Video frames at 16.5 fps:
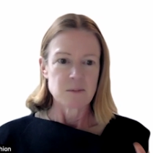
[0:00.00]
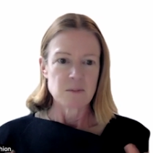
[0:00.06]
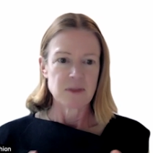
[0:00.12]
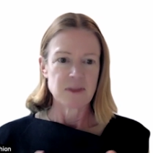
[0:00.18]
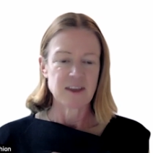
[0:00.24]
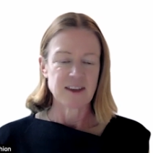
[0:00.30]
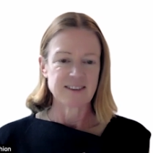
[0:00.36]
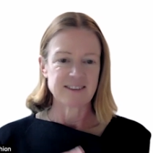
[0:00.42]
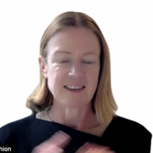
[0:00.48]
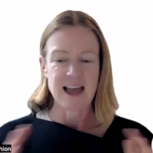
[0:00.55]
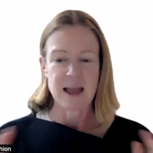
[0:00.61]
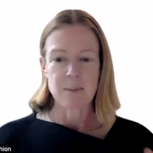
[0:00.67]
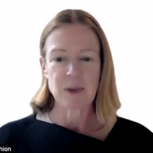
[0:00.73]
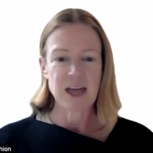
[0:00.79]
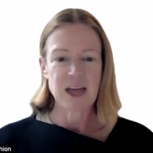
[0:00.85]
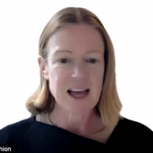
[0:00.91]
the
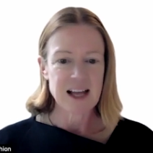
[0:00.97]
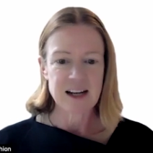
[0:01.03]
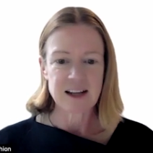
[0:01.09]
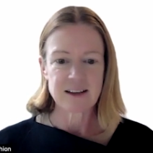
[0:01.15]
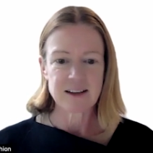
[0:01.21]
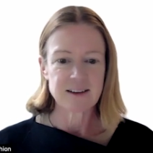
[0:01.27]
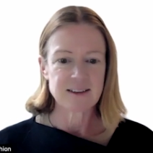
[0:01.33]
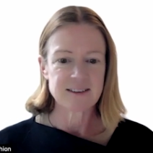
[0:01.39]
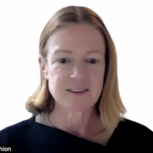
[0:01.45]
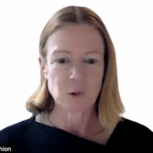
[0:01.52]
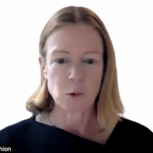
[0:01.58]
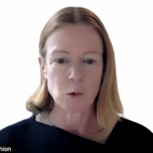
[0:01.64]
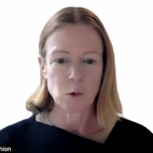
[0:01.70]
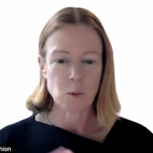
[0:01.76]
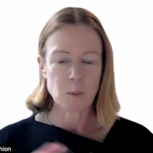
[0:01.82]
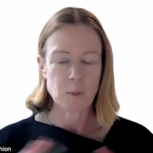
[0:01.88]
same colors,
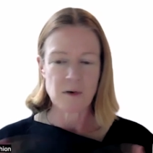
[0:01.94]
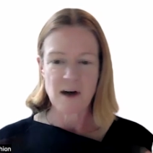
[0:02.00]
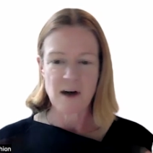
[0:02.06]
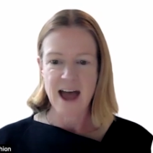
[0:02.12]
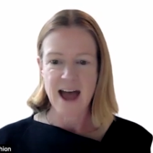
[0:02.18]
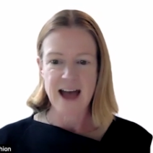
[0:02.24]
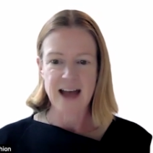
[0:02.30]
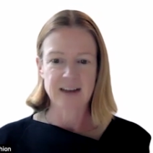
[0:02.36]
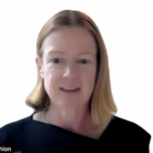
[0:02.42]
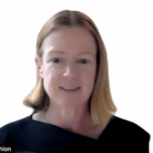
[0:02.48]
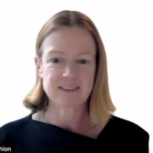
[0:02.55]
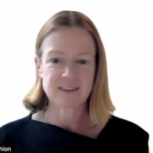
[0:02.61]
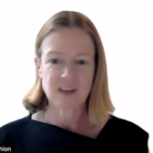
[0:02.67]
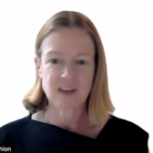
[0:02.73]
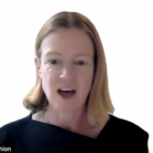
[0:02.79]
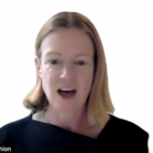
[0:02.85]
all brown,
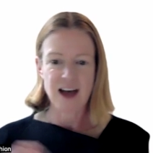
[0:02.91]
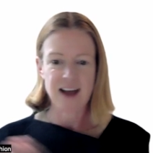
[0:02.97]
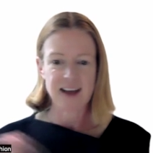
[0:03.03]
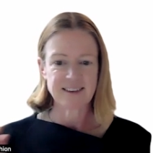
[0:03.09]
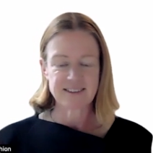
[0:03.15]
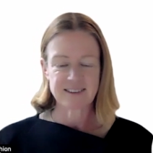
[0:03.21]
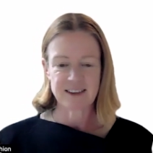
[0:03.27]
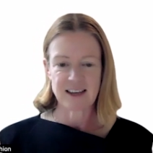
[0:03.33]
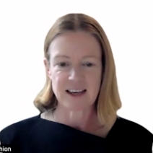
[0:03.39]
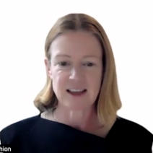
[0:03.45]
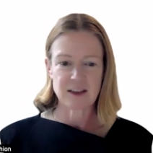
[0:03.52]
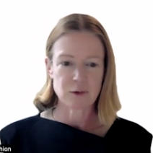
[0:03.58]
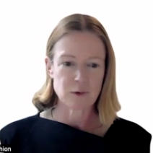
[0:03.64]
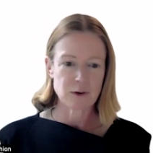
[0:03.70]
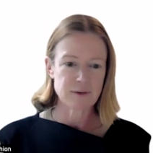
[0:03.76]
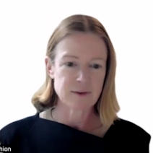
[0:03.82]
sky, sea,
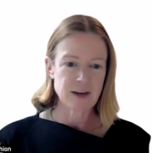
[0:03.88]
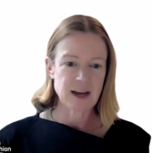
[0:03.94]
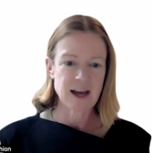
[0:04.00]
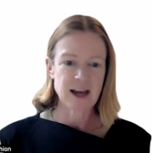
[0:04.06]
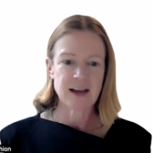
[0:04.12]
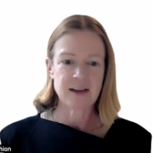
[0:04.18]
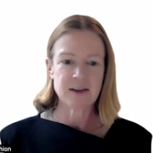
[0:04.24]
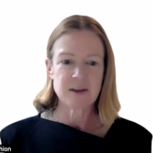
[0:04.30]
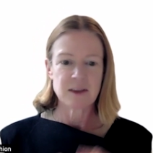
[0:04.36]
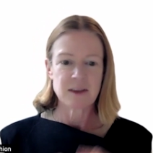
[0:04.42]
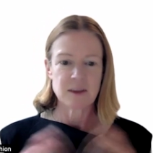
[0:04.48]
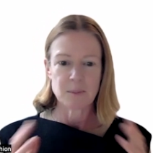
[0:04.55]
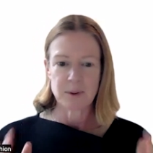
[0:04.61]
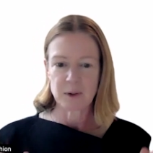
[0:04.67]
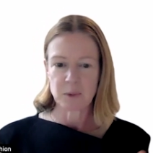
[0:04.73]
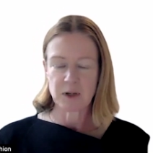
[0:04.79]
the river, the
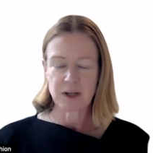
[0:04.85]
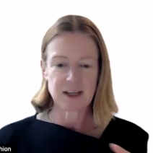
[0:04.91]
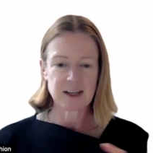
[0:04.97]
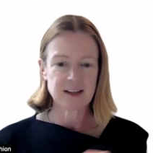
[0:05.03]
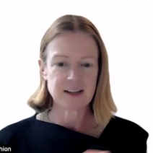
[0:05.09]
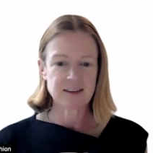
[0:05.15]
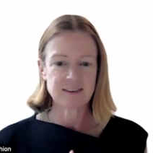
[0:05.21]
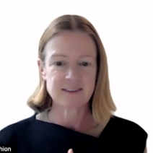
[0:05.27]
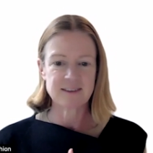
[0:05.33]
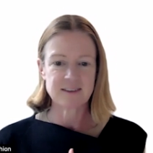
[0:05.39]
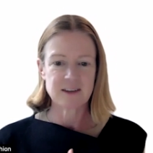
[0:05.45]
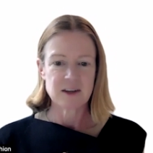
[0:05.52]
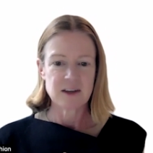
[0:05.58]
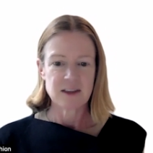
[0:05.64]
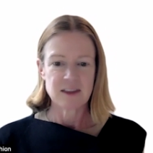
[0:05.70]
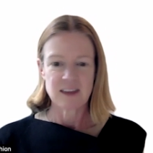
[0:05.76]
buildings.
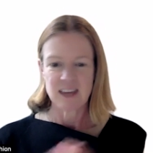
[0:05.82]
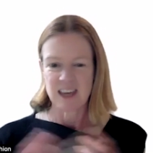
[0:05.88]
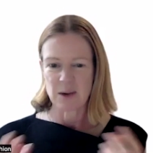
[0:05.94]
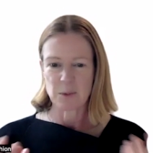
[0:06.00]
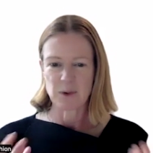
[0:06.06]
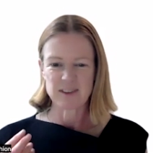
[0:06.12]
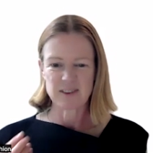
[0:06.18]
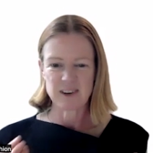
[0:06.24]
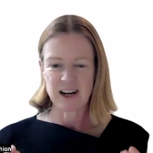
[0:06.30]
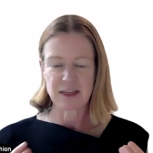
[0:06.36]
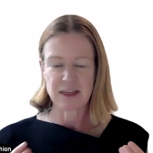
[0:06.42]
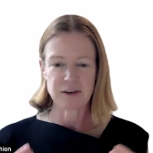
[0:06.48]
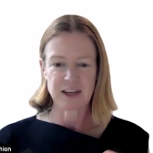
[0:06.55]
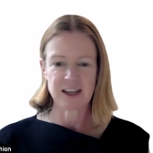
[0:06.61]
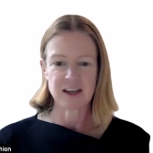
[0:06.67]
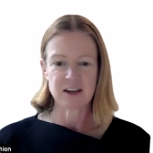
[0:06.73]
The air was really
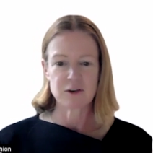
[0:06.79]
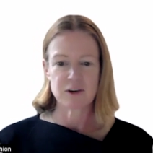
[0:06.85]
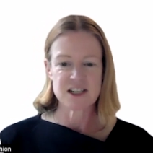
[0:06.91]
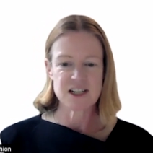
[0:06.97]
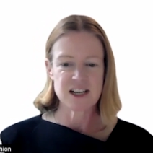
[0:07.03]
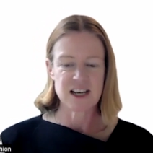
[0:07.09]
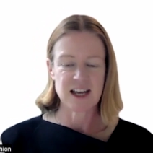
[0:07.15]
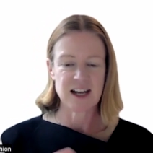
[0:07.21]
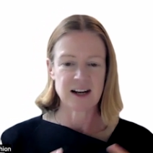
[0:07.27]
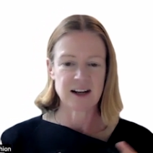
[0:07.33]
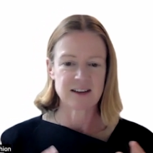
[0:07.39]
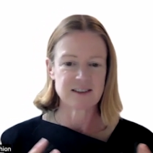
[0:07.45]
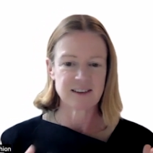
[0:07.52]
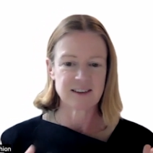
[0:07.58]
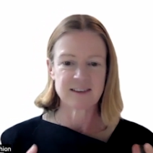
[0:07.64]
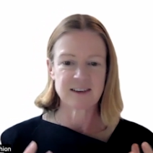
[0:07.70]
thick and gritty, and I
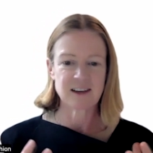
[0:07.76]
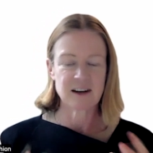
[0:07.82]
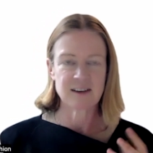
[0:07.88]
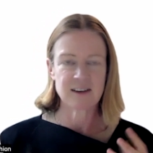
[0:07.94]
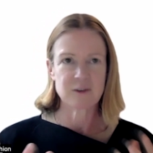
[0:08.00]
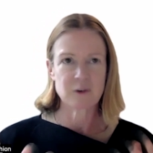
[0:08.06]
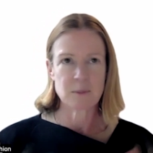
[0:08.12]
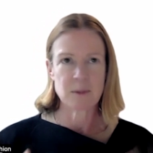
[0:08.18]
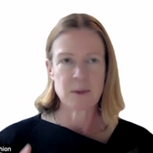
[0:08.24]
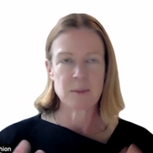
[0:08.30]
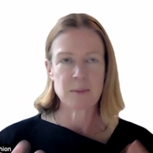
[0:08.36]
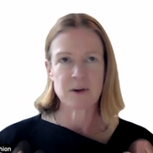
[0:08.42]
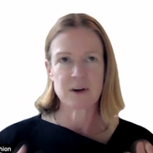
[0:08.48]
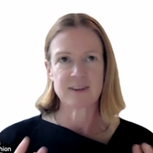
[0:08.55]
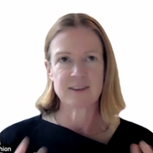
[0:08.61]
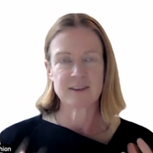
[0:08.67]
just
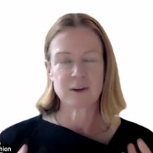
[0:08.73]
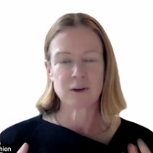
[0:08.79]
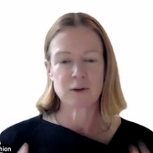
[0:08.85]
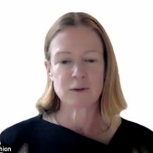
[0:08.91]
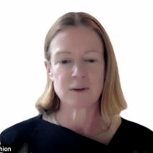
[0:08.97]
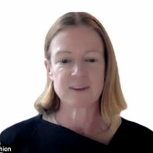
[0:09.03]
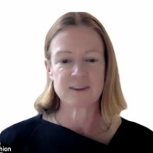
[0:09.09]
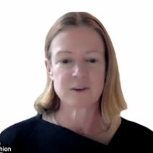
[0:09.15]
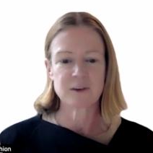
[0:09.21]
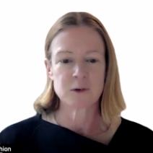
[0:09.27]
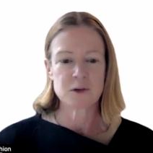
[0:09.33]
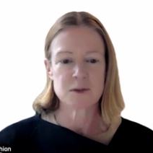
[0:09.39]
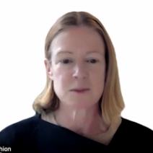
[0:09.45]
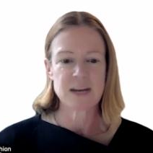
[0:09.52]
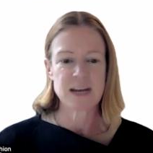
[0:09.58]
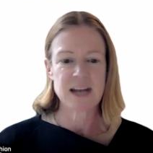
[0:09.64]
remember it so visceral
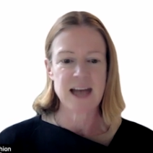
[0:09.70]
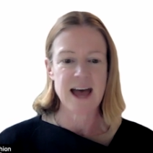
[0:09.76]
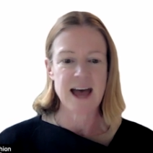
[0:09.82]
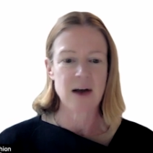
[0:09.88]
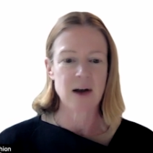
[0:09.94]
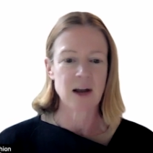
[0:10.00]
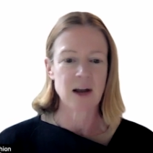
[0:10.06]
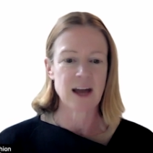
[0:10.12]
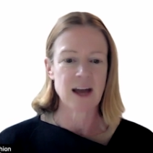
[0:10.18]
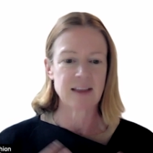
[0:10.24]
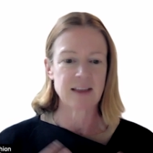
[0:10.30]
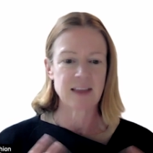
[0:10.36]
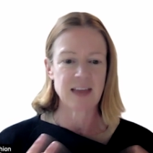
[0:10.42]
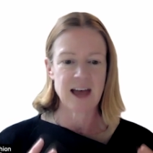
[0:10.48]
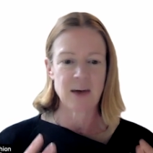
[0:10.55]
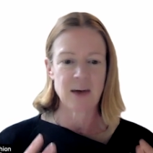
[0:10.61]
to me now, like
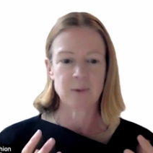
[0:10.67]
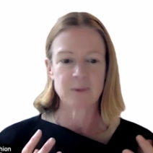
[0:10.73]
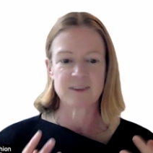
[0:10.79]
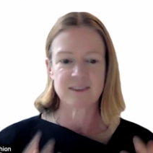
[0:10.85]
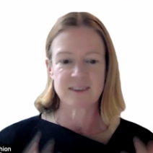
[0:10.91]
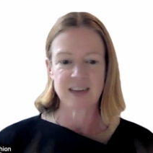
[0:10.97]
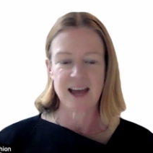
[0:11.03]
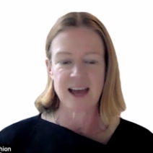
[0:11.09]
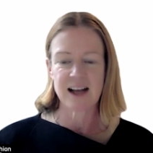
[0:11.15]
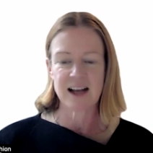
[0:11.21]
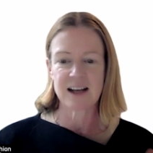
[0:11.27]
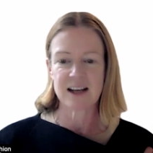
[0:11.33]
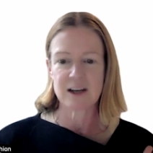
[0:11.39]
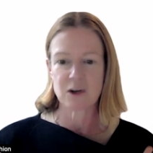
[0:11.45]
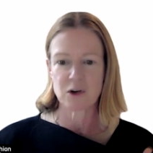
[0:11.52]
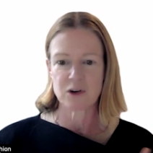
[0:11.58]
how starkly
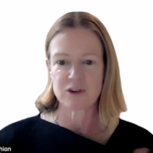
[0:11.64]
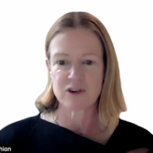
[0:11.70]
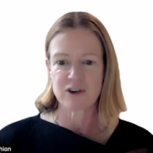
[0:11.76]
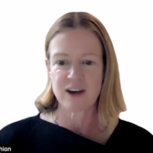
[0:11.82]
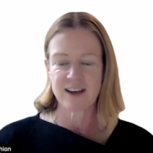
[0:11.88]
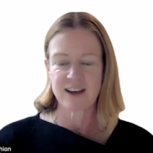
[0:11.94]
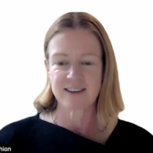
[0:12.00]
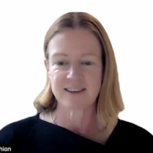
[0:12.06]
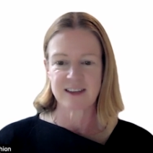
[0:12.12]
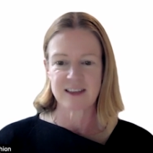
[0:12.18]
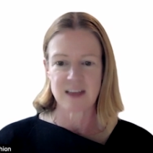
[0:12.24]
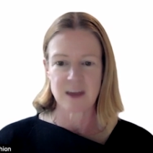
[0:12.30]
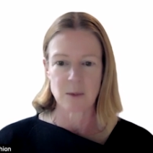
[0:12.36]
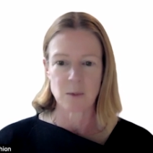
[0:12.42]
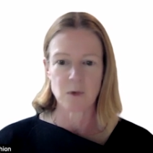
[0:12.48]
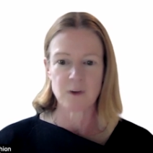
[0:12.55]
contrasting
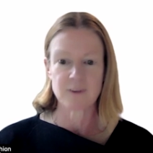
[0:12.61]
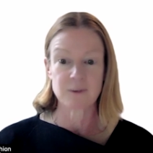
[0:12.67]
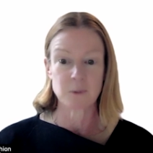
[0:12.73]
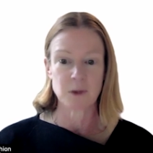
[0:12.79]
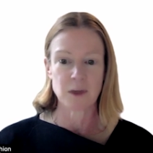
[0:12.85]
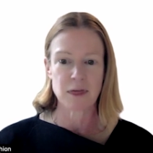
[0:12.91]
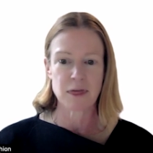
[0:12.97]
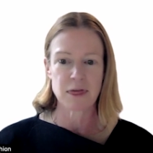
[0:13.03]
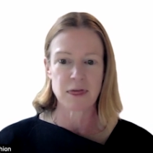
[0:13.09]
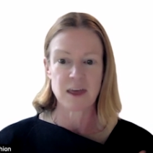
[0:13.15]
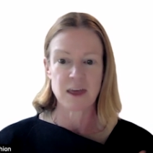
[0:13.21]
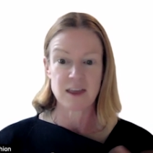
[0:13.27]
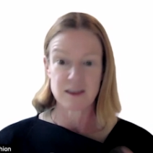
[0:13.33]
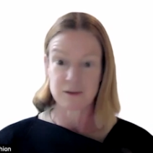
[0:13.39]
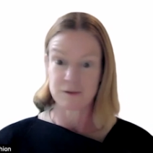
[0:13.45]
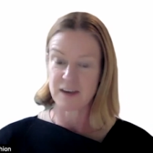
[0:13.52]
that was with
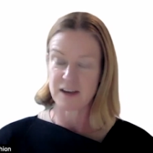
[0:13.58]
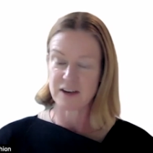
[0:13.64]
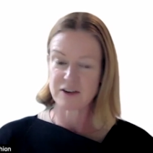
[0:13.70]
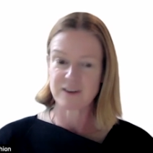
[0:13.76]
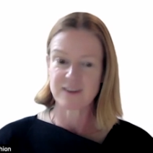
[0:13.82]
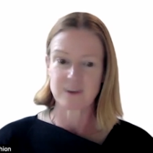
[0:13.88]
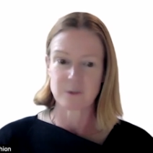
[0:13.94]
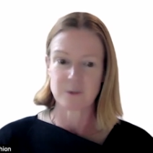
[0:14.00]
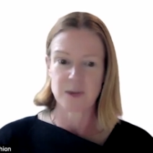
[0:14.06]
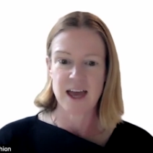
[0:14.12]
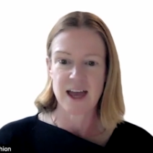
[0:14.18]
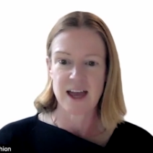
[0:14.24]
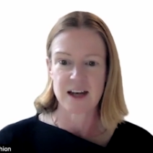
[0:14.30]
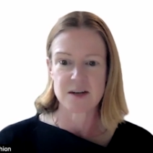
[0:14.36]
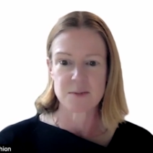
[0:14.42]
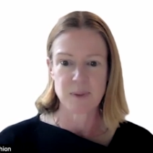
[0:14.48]
the factories that we had